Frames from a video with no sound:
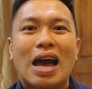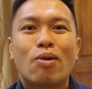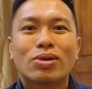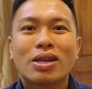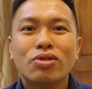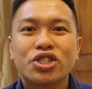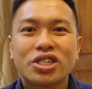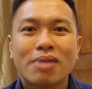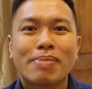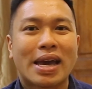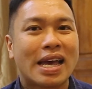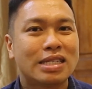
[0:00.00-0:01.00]
I will now share
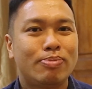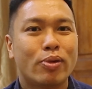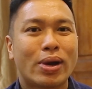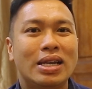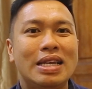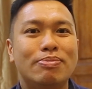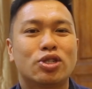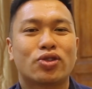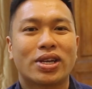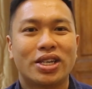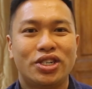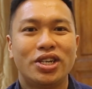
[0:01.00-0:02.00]
my SPY LEAPS
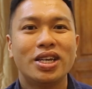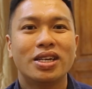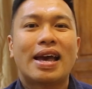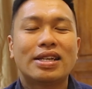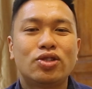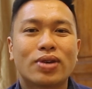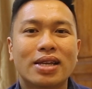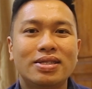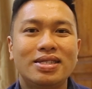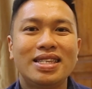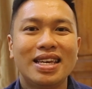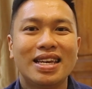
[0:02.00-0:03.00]
strategy. As you can
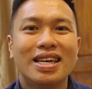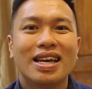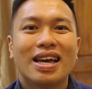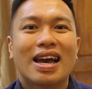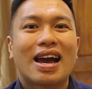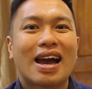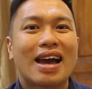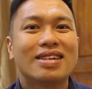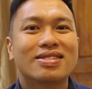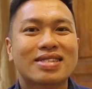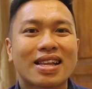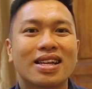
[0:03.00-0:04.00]
see, I
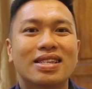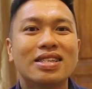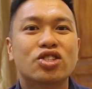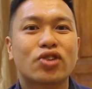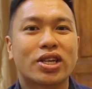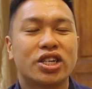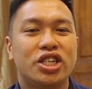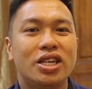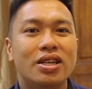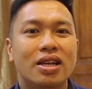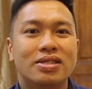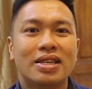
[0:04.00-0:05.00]
started this
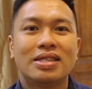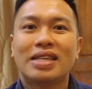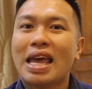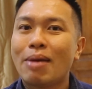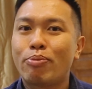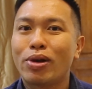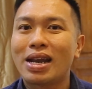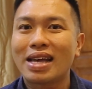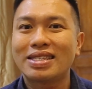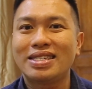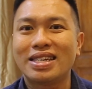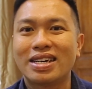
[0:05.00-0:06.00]
strategy since April
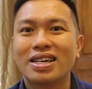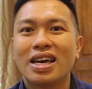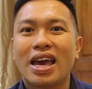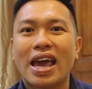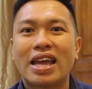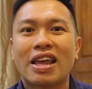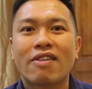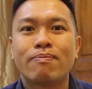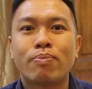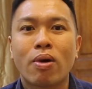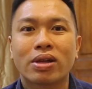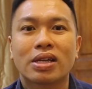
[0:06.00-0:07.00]
last year and
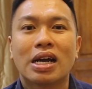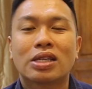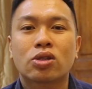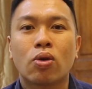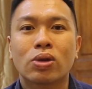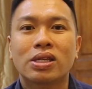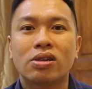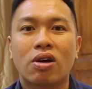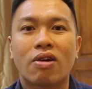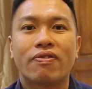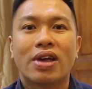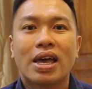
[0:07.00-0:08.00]
have bought a total
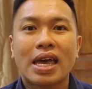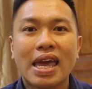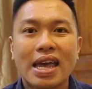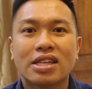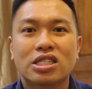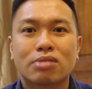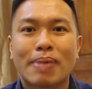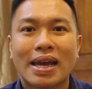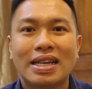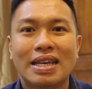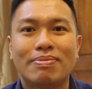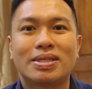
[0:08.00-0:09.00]
of 8 SPY
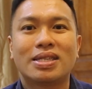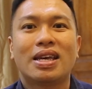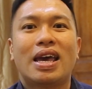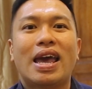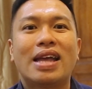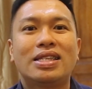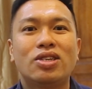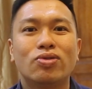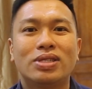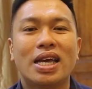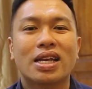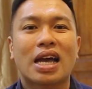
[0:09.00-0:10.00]
LEAPS and till
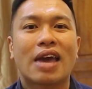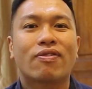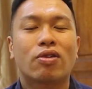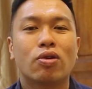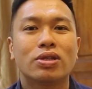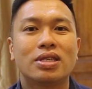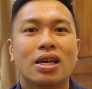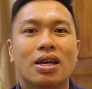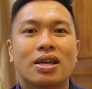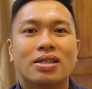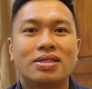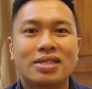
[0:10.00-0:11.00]
date I've closed
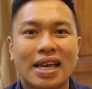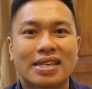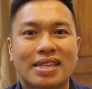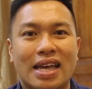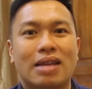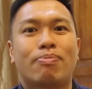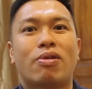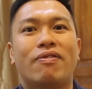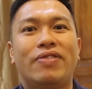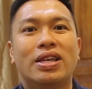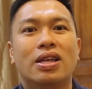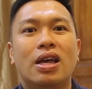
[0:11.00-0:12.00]
6 at a
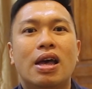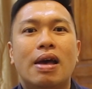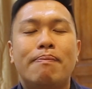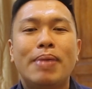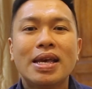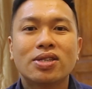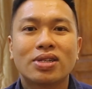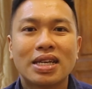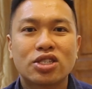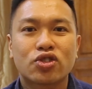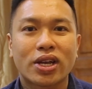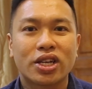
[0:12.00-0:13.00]
profit. Based on
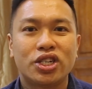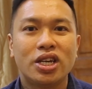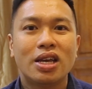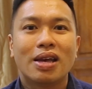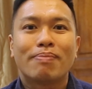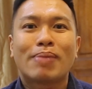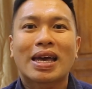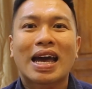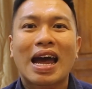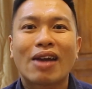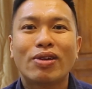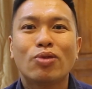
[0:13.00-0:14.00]
this strategy, my
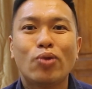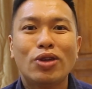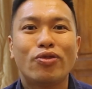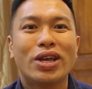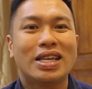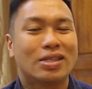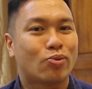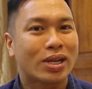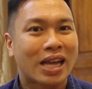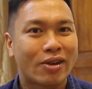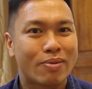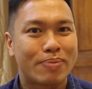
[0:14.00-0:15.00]
current win rate is
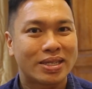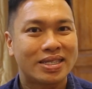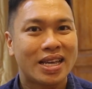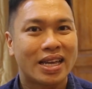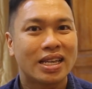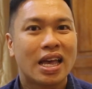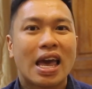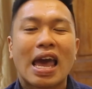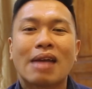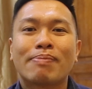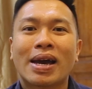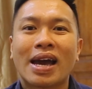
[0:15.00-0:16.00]
100%
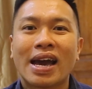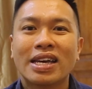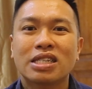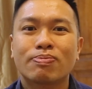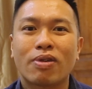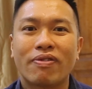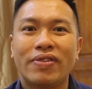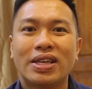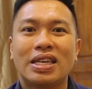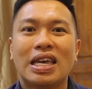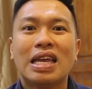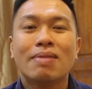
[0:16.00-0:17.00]
and my highest profit
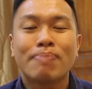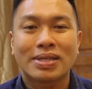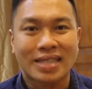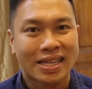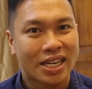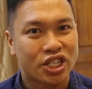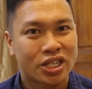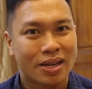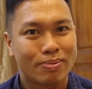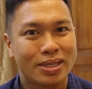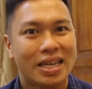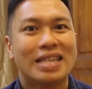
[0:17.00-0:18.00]
in percentage
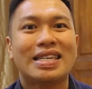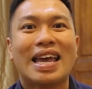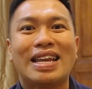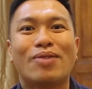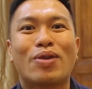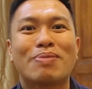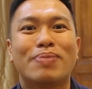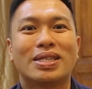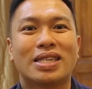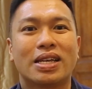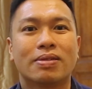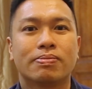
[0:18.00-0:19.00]
terms is
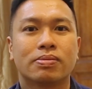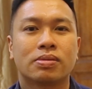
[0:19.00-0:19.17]
81%.